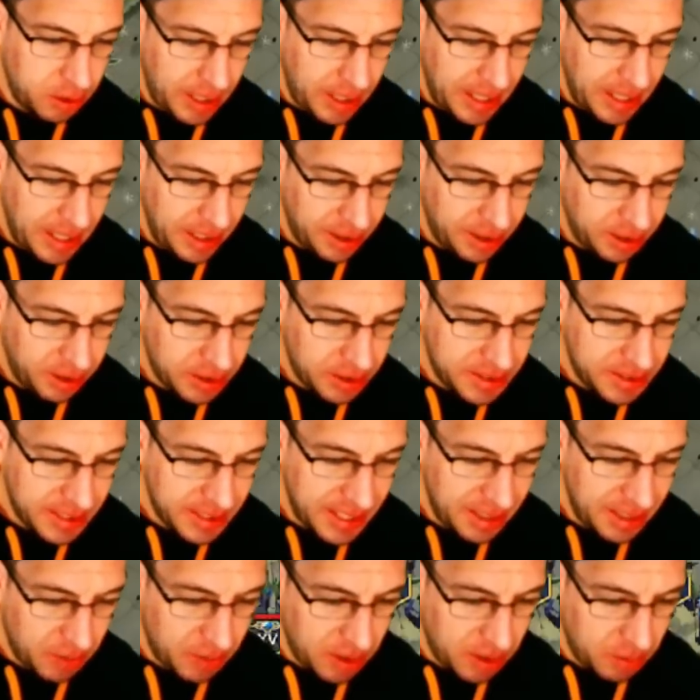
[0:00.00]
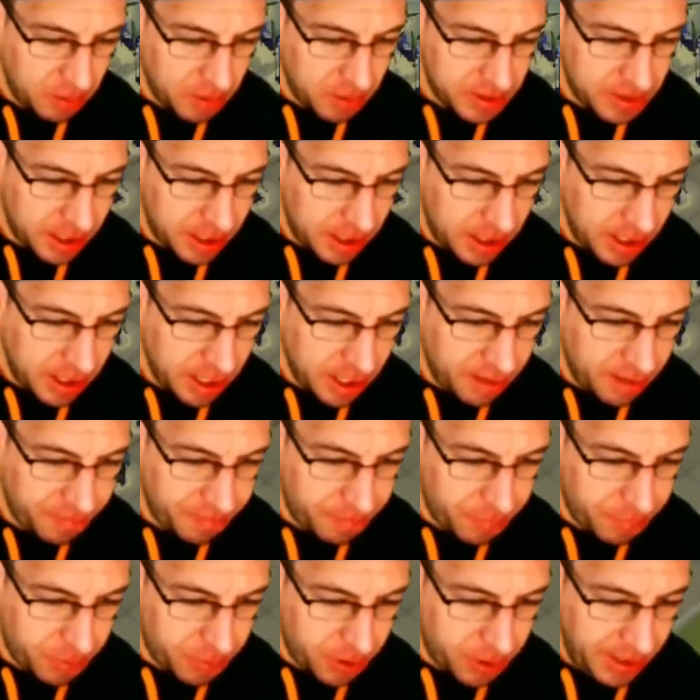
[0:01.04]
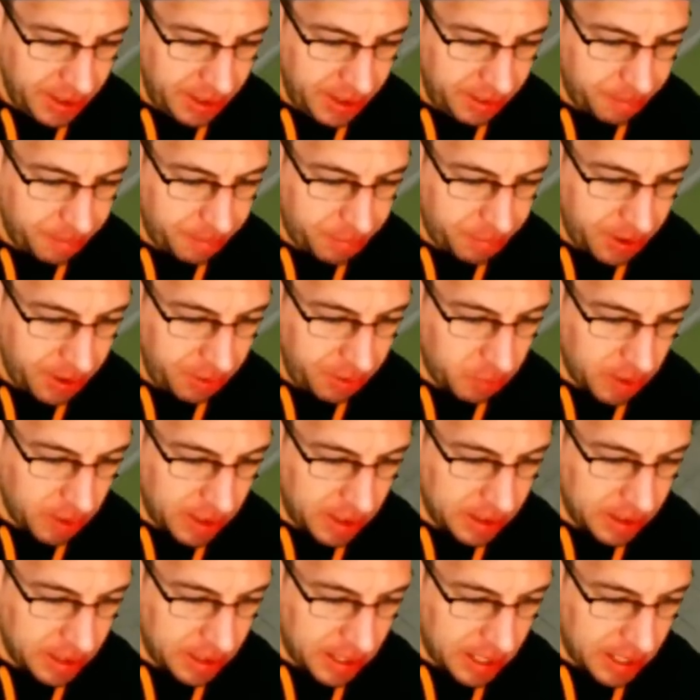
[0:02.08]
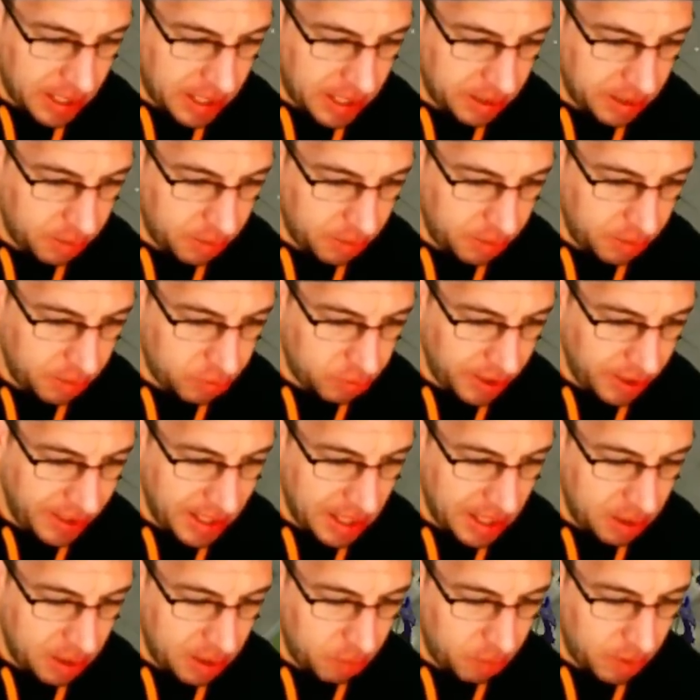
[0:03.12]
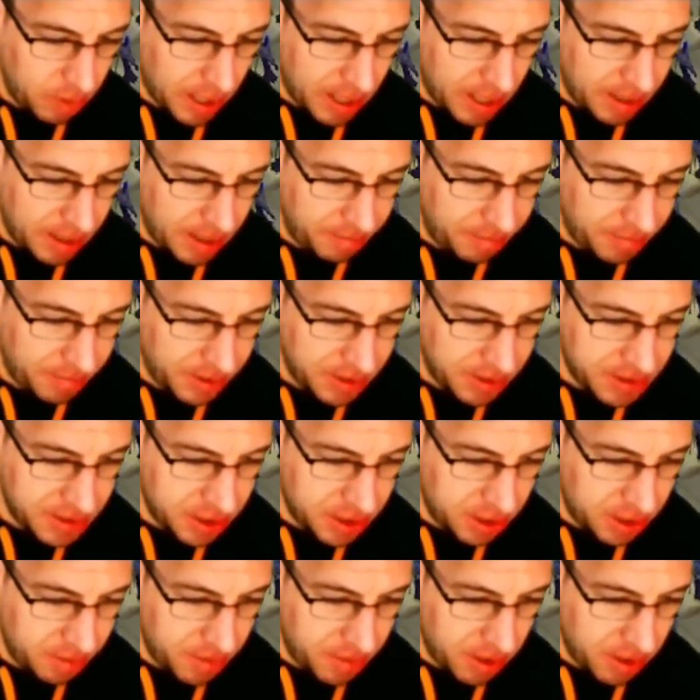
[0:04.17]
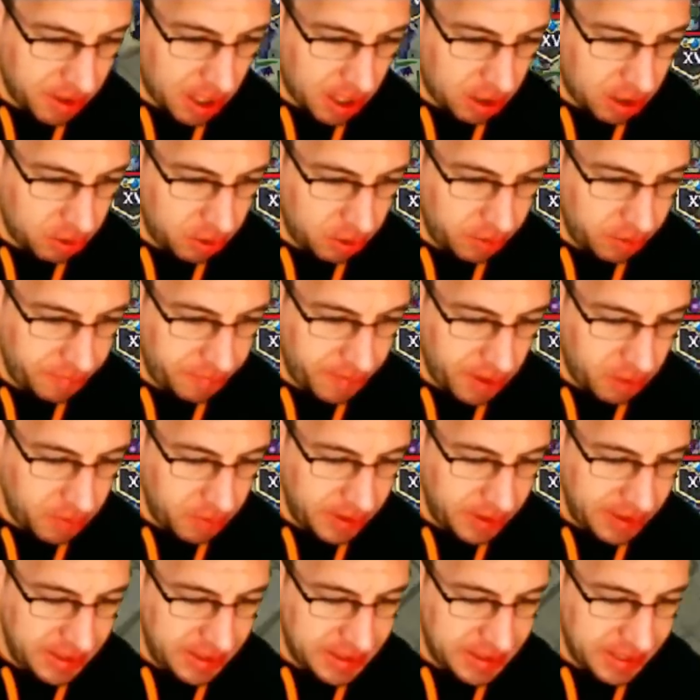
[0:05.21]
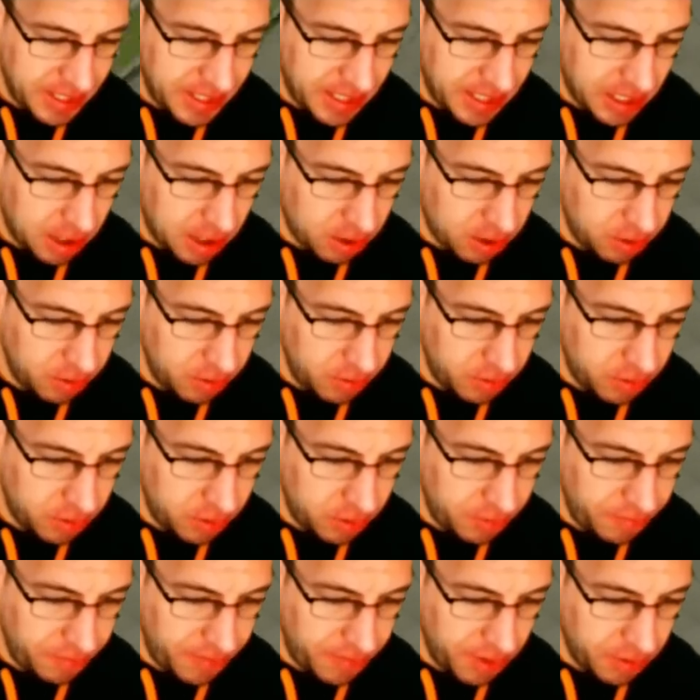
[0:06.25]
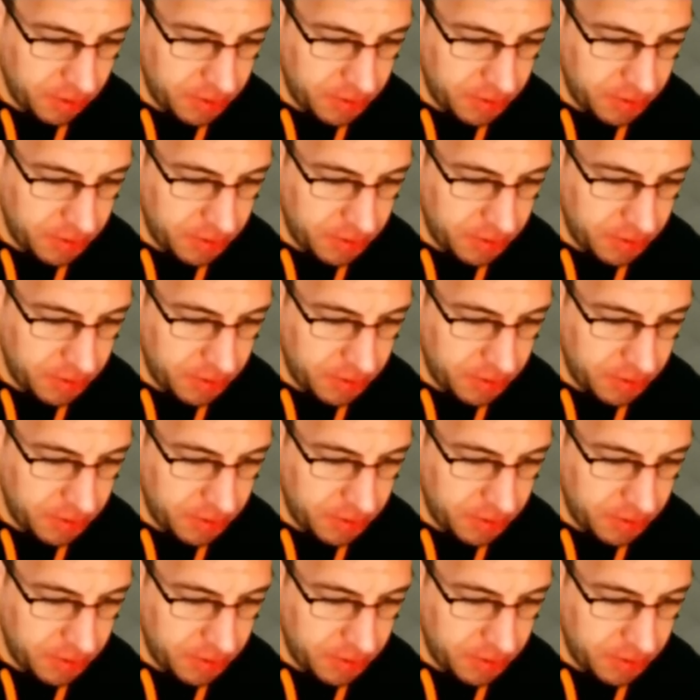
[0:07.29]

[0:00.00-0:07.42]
it looks like we're starting off pretty well. Right now, I'm concerned about our Rufio. We need to get our Rufio